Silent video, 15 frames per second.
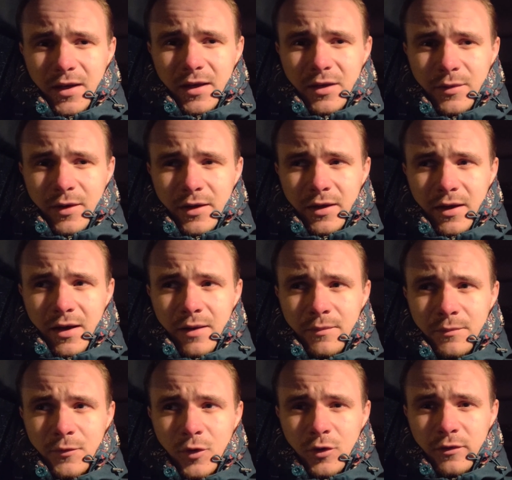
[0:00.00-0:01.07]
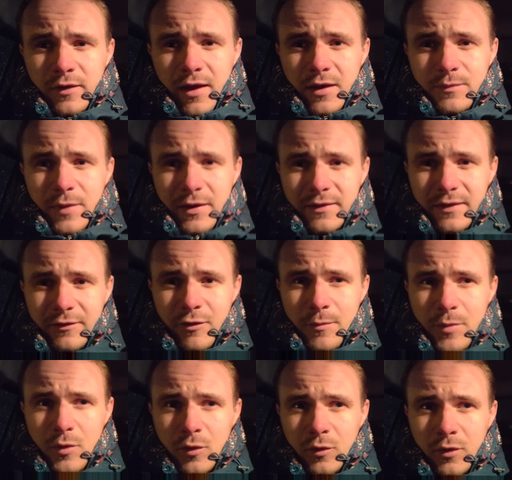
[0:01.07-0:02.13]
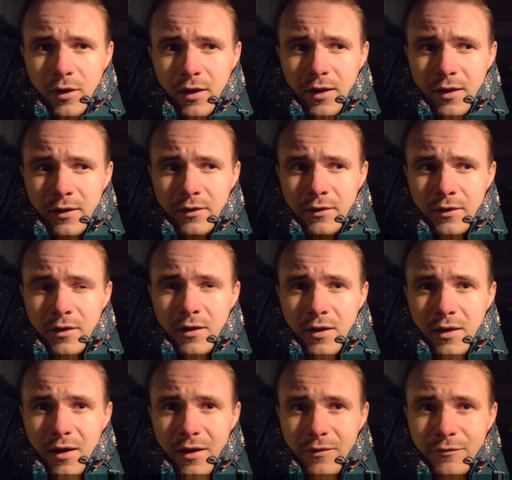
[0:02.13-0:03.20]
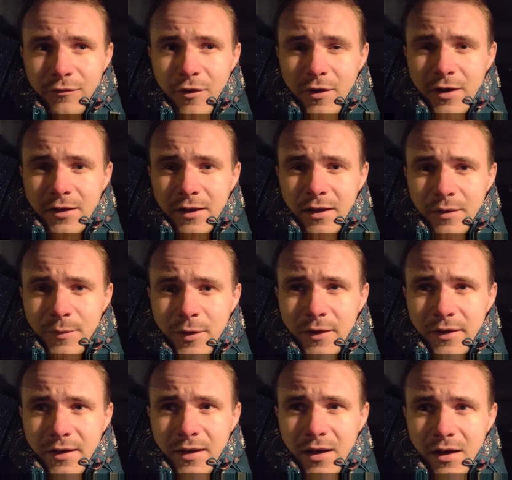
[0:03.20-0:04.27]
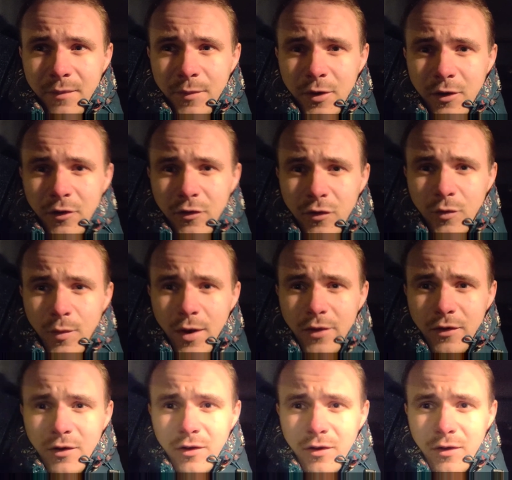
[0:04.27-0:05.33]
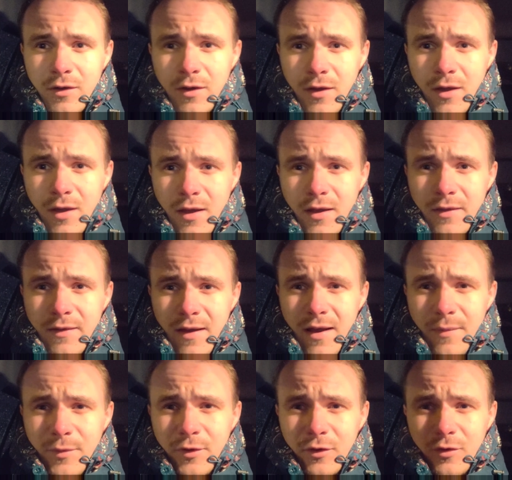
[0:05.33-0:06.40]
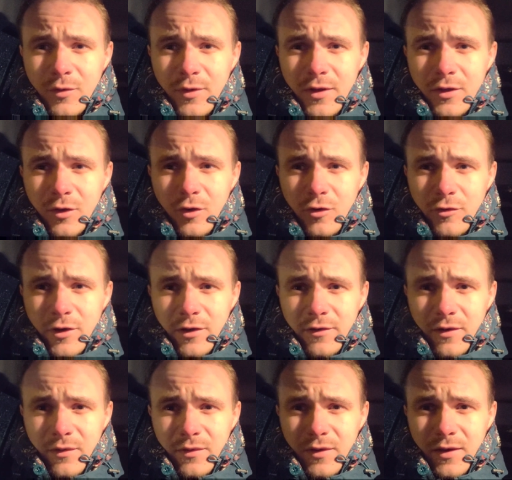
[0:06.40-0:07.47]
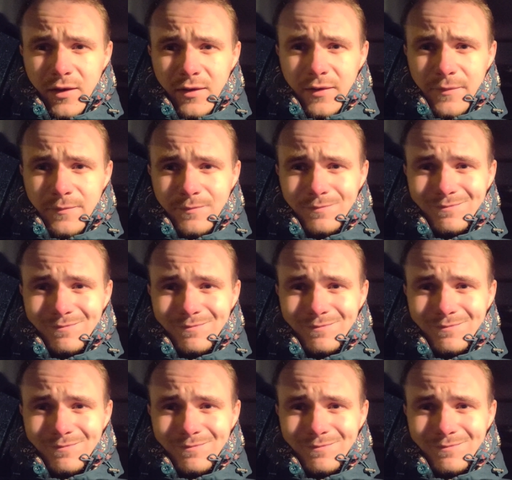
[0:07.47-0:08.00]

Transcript: Anyway, I'm going to head back to Liverpool, and I'm very glad I'm in the car because the weather is absolutely glorious outside.